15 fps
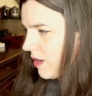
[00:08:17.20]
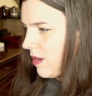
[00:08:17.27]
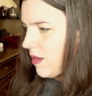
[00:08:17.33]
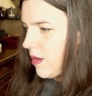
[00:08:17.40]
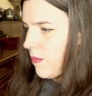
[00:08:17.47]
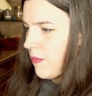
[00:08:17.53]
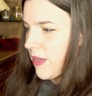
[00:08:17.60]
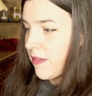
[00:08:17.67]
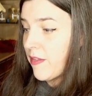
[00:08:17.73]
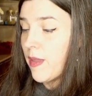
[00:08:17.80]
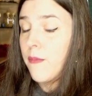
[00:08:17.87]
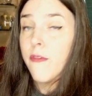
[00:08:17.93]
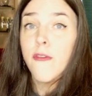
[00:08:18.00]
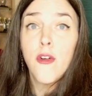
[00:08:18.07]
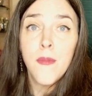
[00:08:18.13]
mix
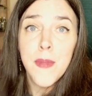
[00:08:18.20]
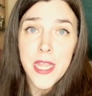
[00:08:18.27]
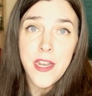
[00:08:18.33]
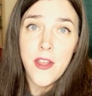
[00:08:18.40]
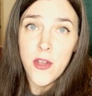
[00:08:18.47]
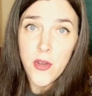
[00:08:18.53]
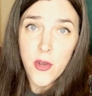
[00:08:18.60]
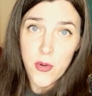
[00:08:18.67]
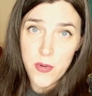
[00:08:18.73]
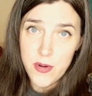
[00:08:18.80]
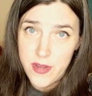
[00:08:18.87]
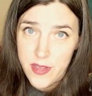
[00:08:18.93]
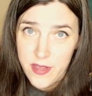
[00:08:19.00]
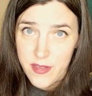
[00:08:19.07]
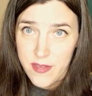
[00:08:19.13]
up. Fermade O
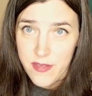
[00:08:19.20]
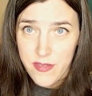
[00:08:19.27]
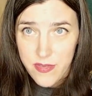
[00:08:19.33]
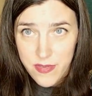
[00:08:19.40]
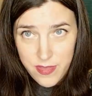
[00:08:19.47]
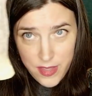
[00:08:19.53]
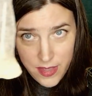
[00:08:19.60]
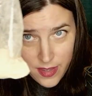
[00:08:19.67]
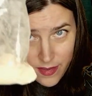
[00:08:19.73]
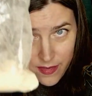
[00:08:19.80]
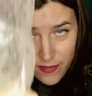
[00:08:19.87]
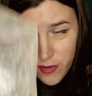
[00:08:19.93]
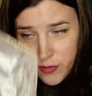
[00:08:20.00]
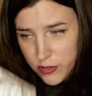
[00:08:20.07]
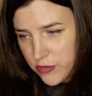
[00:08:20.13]
is the yeast
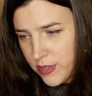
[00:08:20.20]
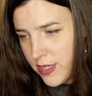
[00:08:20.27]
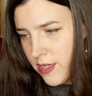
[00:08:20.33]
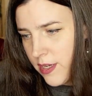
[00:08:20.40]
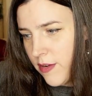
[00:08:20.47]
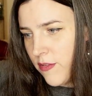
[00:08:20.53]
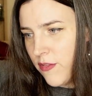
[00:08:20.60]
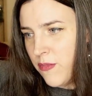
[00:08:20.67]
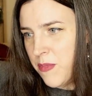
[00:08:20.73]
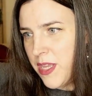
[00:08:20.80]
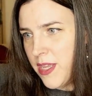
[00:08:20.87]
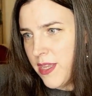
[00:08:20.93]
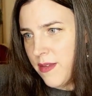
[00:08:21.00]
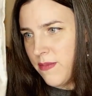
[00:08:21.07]
nutrient. Here's my